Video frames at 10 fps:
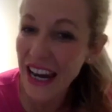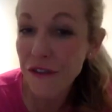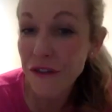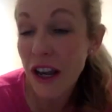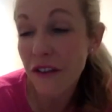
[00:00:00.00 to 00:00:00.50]

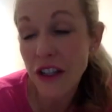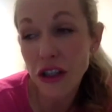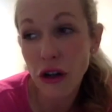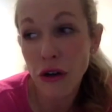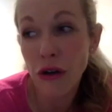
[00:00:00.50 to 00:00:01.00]
if you love the
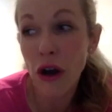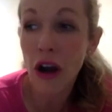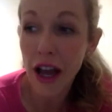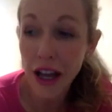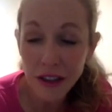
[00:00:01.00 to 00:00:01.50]
show,
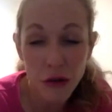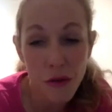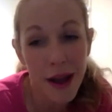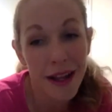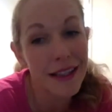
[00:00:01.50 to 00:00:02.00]
as
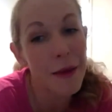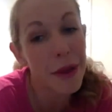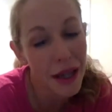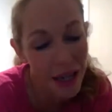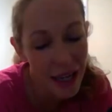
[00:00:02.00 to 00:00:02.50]
always,
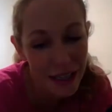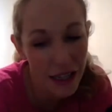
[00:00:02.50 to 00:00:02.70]
please